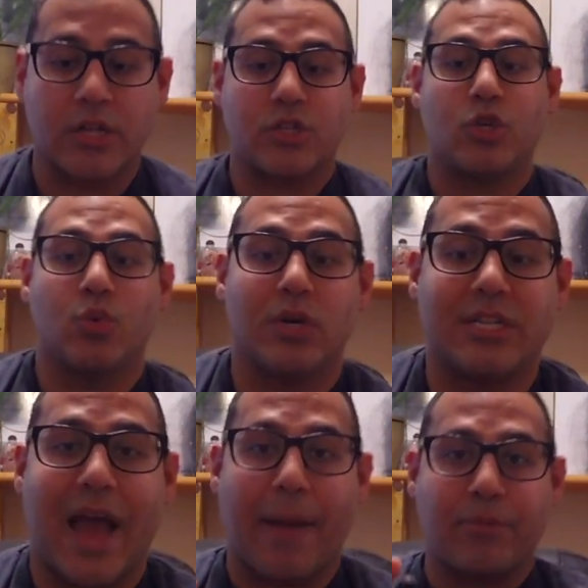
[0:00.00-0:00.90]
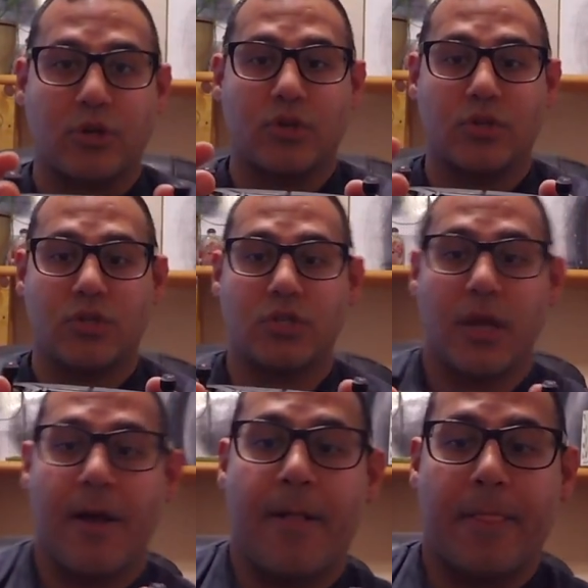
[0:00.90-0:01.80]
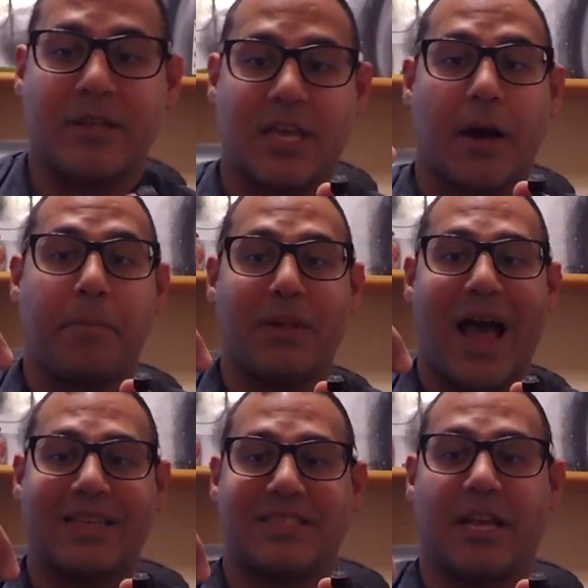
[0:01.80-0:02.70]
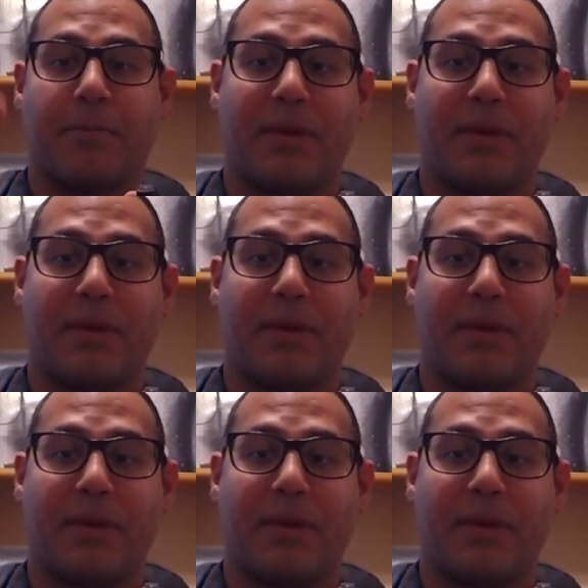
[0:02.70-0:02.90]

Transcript: 2 adapters. It's like a plastic